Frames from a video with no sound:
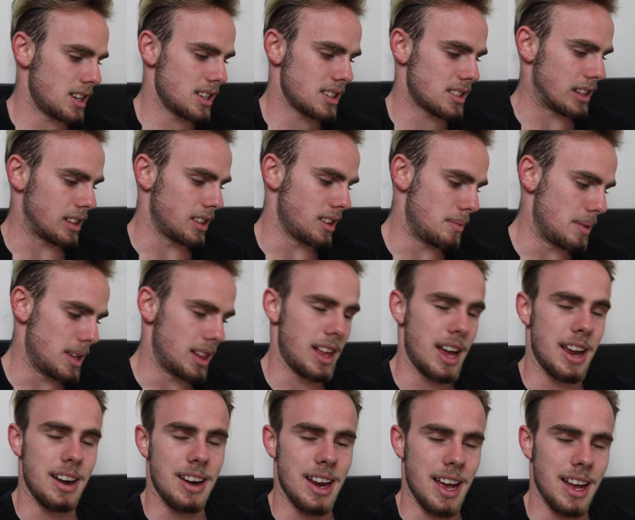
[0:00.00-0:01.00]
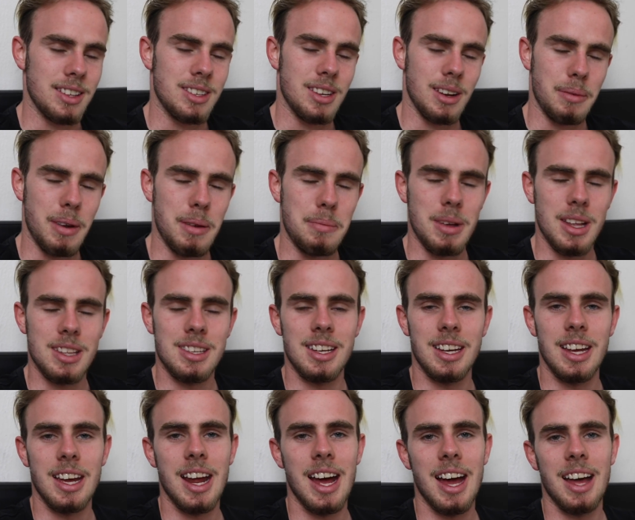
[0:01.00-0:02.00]
It is a little bit later now. It took me a bit to
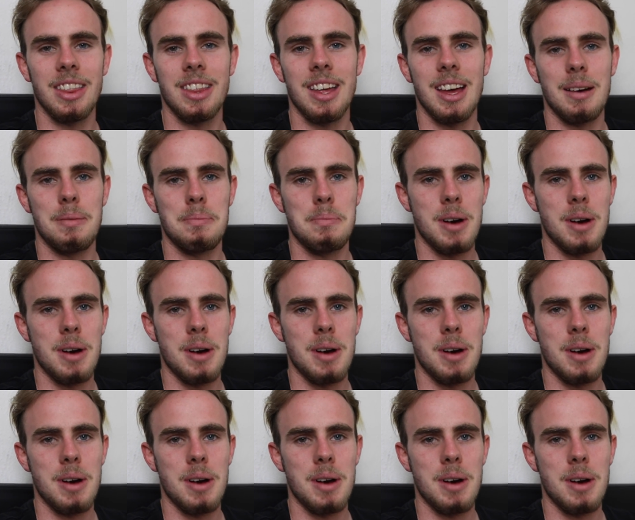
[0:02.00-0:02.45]
get out there,